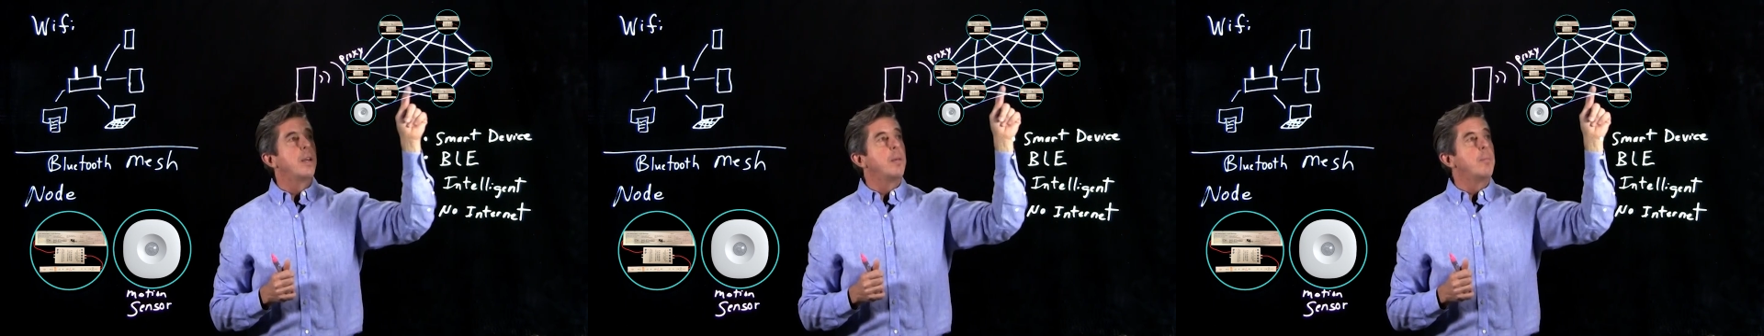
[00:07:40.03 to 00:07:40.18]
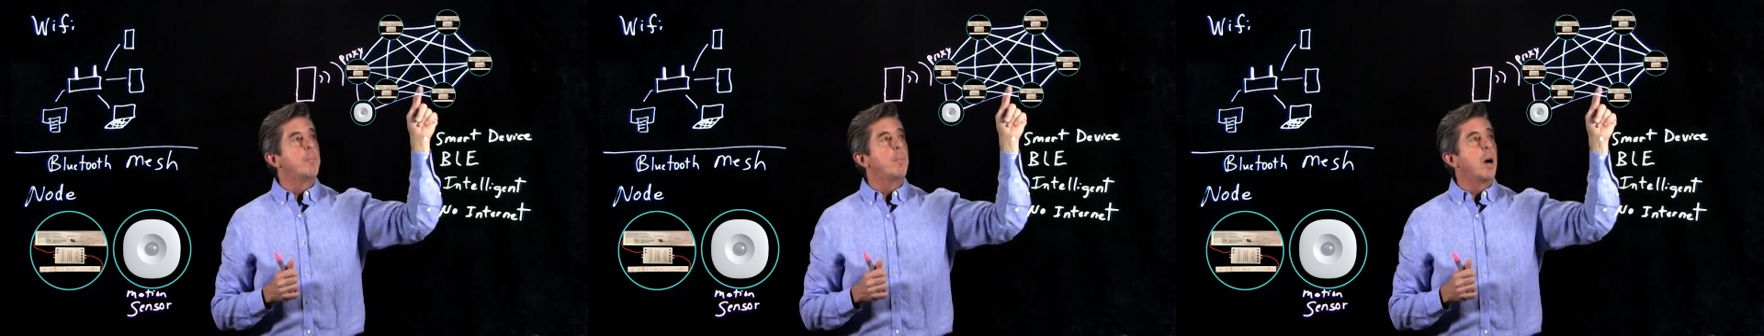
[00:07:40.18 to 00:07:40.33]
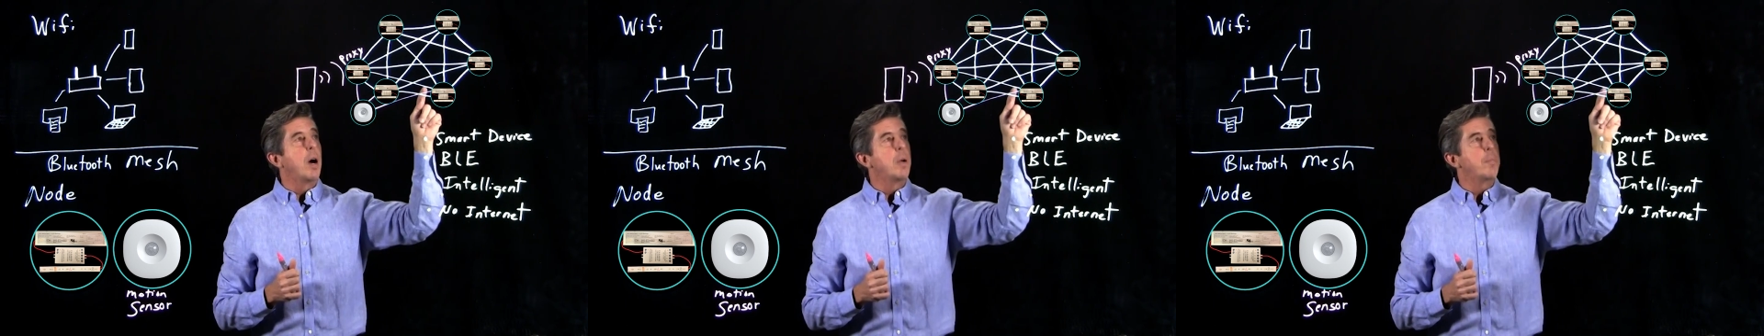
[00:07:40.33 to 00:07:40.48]

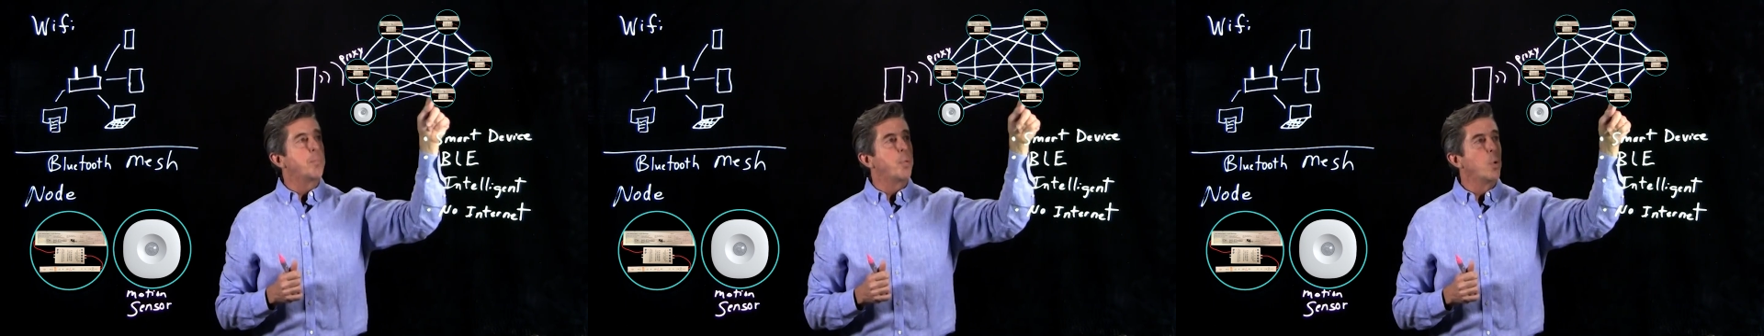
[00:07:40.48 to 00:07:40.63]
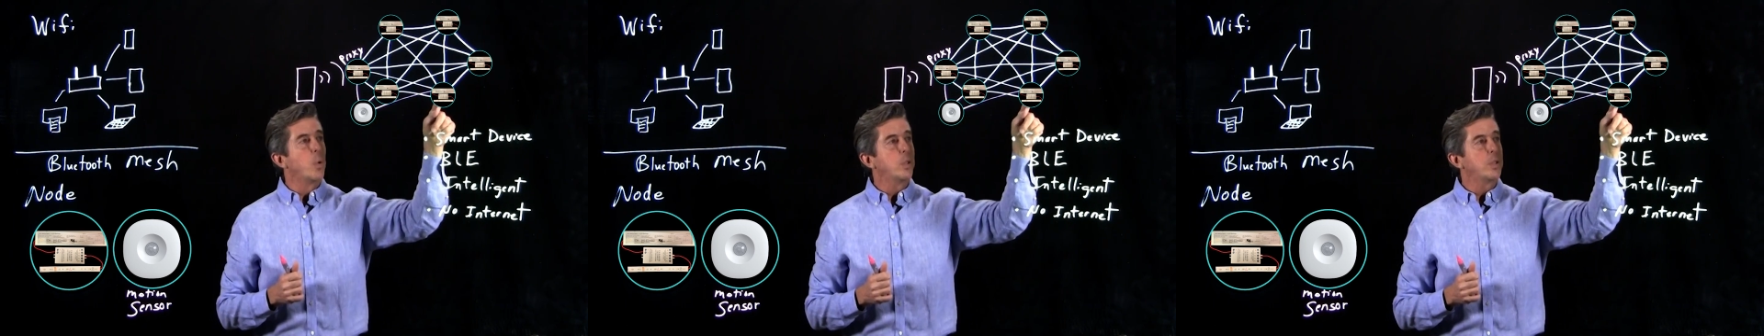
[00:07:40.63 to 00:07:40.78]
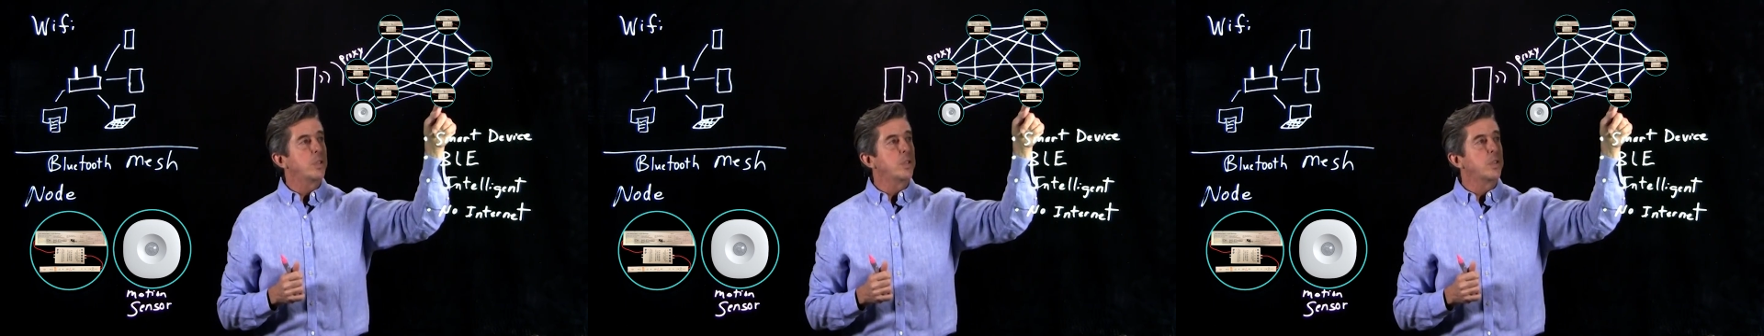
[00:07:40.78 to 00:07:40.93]
my
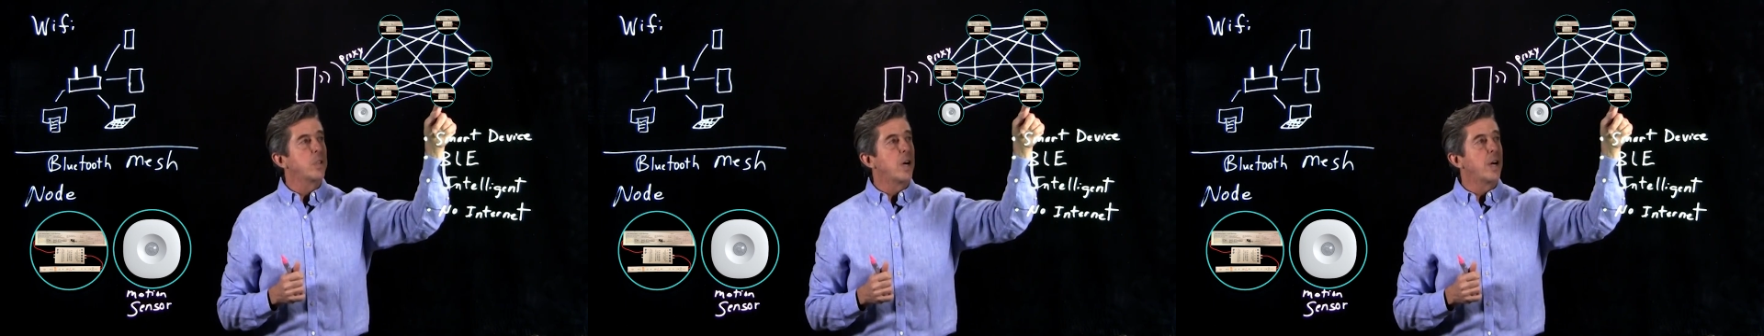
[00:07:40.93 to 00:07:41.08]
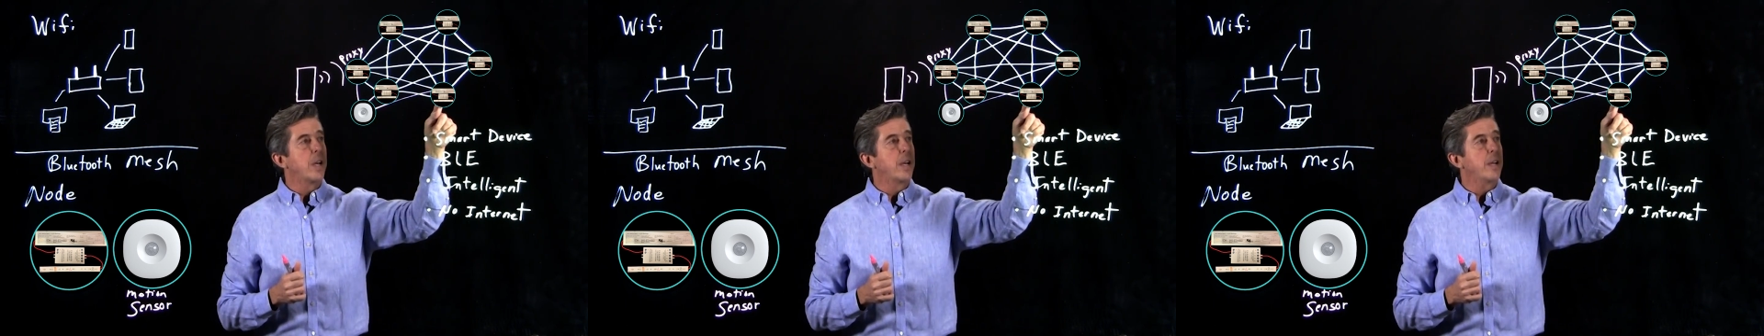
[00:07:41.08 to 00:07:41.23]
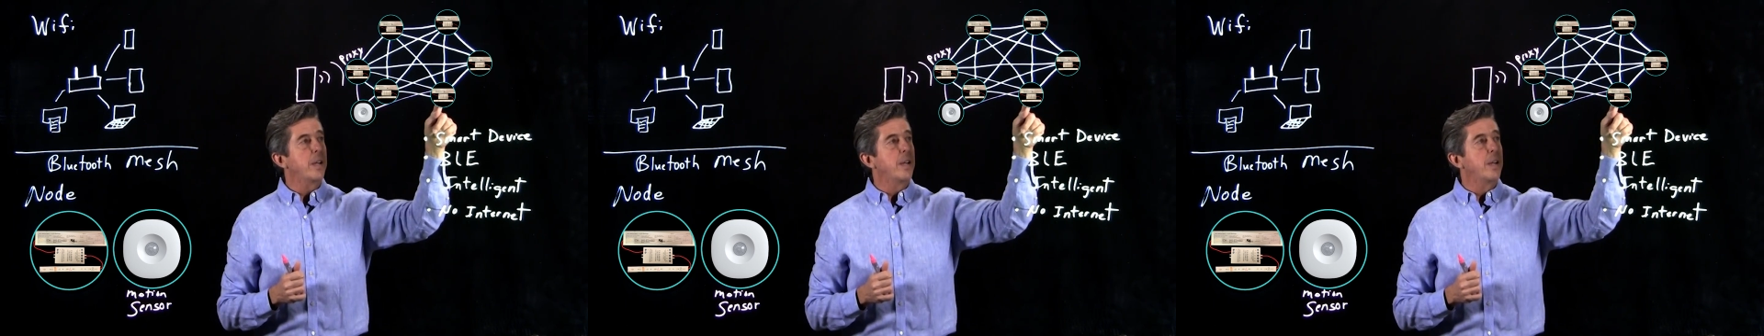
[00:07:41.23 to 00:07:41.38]
porch
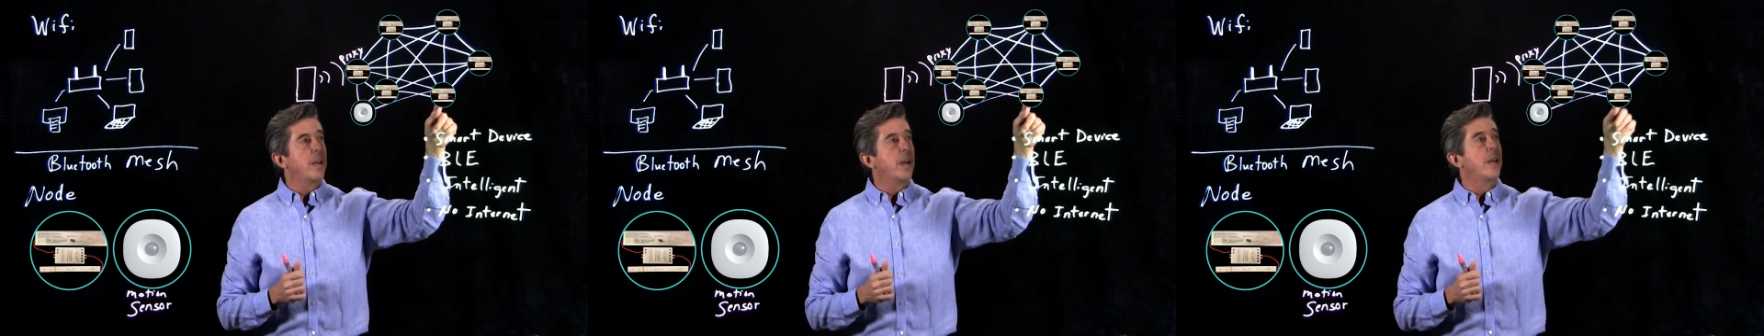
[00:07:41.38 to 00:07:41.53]
light,